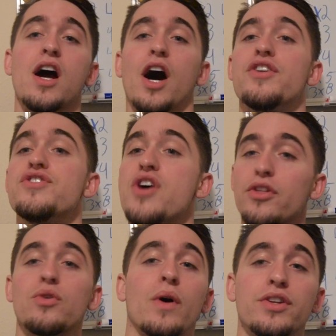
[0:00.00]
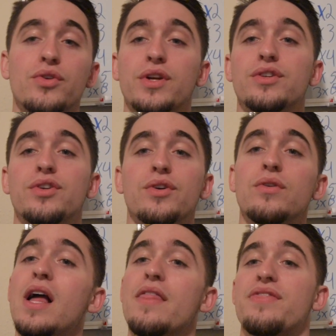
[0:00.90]
Another one you can
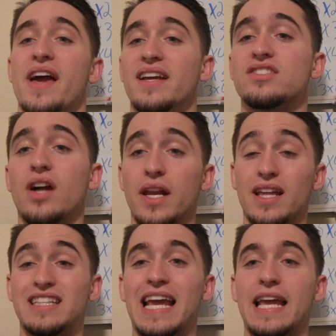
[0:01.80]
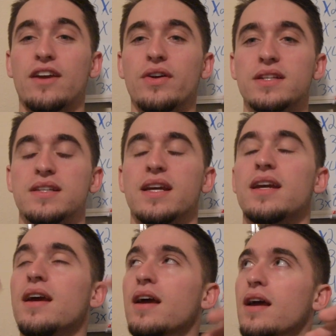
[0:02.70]
do that is not increasing.